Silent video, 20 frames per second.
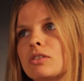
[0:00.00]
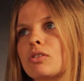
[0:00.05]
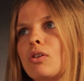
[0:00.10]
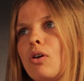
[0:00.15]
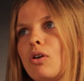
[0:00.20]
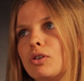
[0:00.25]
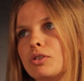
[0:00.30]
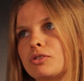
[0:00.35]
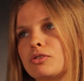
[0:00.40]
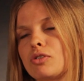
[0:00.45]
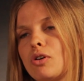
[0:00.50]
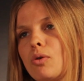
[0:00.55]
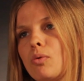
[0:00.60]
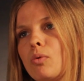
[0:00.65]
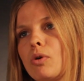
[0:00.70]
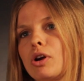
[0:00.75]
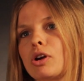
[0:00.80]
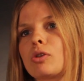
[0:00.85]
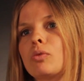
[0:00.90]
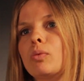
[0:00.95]
also
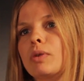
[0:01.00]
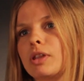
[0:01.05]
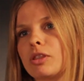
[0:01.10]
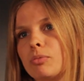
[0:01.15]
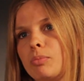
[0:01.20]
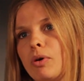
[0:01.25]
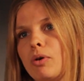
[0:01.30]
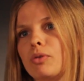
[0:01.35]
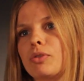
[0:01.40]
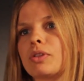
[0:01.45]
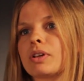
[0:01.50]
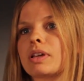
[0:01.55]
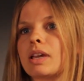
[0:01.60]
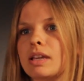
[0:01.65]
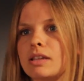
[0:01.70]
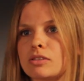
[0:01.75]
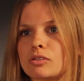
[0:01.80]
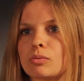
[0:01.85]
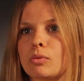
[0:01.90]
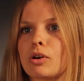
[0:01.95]
work with both the
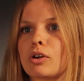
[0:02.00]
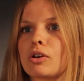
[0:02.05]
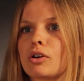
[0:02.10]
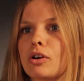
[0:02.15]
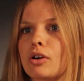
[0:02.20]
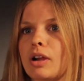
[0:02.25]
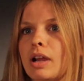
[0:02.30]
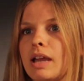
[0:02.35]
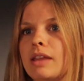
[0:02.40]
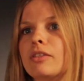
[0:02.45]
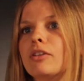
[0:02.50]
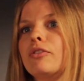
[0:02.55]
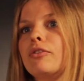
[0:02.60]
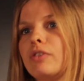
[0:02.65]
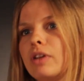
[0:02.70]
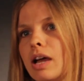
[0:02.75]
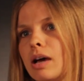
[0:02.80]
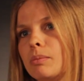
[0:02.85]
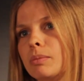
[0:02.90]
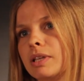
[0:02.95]
caseworker and the
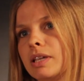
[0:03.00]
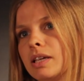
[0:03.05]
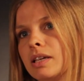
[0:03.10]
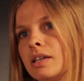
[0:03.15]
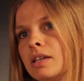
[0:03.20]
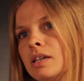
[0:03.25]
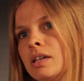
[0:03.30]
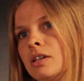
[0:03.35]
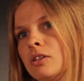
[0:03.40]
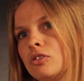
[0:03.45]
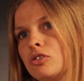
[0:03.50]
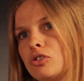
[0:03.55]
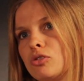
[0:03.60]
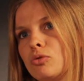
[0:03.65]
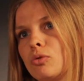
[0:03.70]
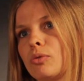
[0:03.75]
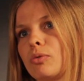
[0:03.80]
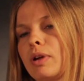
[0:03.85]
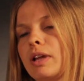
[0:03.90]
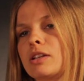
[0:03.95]
family
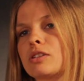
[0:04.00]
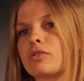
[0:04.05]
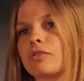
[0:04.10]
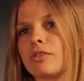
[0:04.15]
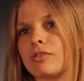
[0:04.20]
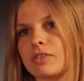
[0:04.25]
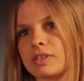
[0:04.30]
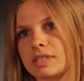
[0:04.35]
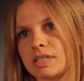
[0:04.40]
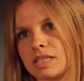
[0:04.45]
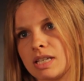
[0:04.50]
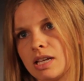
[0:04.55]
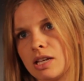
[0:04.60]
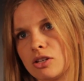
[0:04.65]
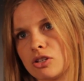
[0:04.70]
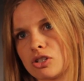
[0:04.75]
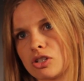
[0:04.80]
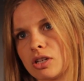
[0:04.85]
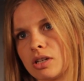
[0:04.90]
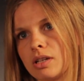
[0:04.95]
to arrange for
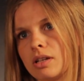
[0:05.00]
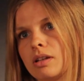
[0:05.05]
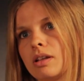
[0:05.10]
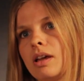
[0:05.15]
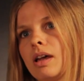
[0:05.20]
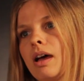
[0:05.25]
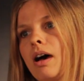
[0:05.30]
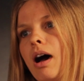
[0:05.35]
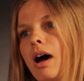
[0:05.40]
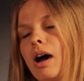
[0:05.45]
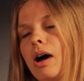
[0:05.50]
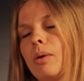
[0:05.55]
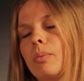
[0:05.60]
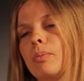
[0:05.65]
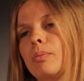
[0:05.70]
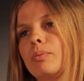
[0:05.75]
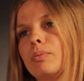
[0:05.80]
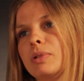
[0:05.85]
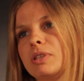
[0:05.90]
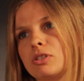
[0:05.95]
visitation
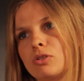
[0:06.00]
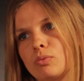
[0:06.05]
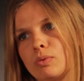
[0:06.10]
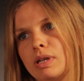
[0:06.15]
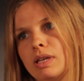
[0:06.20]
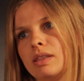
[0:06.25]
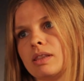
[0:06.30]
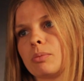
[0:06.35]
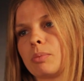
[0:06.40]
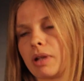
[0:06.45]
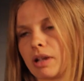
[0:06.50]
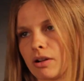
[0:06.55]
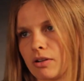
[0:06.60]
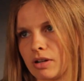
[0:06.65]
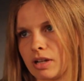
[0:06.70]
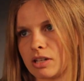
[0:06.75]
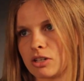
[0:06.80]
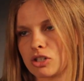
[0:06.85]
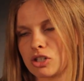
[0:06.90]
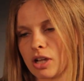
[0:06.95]
between the
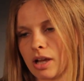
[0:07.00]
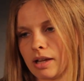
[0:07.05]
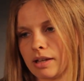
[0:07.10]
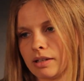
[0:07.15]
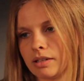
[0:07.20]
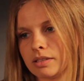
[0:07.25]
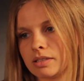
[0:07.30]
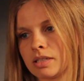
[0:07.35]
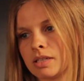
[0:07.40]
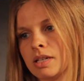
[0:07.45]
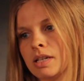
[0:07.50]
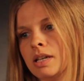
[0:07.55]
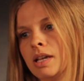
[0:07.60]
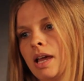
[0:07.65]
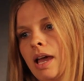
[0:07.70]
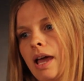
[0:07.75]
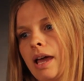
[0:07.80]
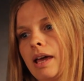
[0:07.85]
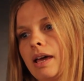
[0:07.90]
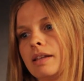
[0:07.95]
parent and child,
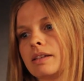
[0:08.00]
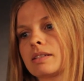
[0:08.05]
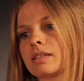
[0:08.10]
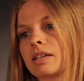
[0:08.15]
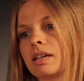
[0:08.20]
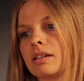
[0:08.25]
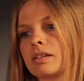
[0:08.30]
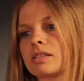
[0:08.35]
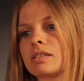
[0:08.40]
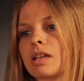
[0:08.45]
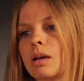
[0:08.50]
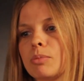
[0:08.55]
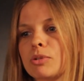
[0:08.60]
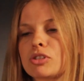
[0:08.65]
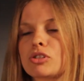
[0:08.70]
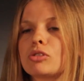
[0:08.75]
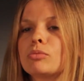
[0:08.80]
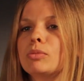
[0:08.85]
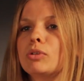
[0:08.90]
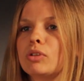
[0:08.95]
and can establish
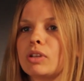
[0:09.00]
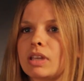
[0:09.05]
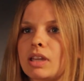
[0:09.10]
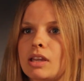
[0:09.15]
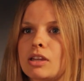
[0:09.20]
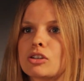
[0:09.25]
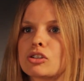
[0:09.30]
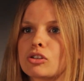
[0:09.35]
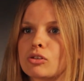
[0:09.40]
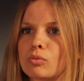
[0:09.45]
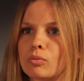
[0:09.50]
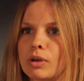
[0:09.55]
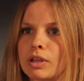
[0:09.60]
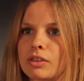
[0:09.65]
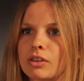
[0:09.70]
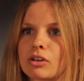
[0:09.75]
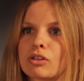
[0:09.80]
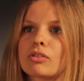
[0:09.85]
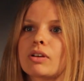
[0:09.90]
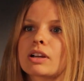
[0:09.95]
communication with
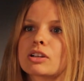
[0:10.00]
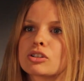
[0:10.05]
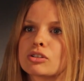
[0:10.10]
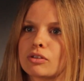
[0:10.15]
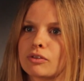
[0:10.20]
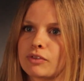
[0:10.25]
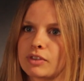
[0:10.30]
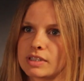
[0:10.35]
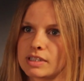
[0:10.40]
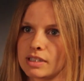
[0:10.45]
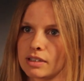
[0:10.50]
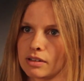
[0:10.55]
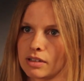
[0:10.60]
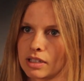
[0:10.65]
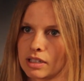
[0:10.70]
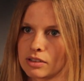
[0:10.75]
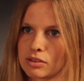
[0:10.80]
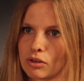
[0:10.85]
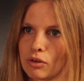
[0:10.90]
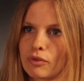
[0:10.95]
the correctional
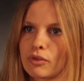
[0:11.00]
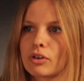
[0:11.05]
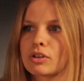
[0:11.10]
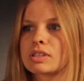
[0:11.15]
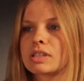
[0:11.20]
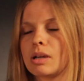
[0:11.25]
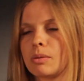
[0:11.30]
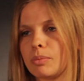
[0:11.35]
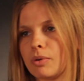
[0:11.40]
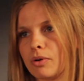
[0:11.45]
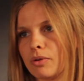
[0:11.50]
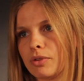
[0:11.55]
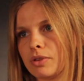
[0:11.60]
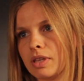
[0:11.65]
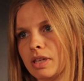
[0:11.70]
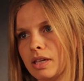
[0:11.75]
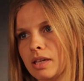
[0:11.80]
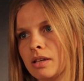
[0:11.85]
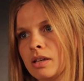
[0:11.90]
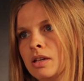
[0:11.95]
facility. So, for example,
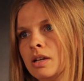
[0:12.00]
the